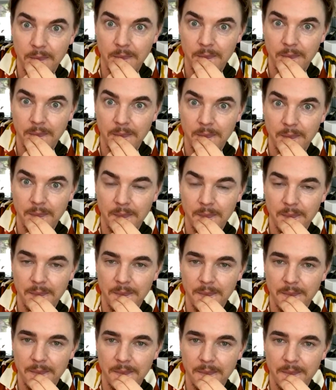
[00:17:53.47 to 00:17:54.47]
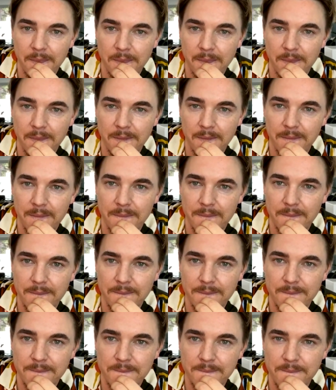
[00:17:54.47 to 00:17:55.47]

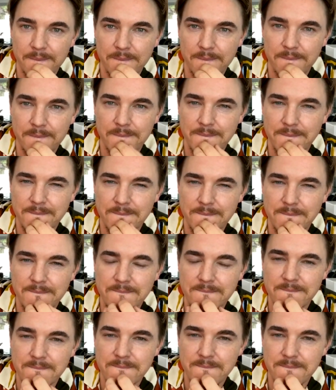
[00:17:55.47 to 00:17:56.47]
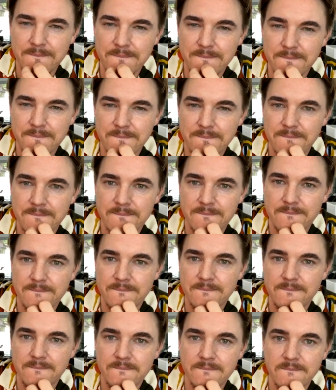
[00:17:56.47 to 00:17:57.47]

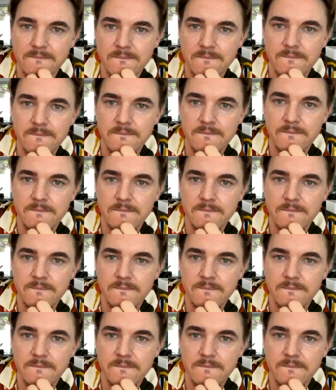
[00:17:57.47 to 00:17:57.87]
The person shown says nothing.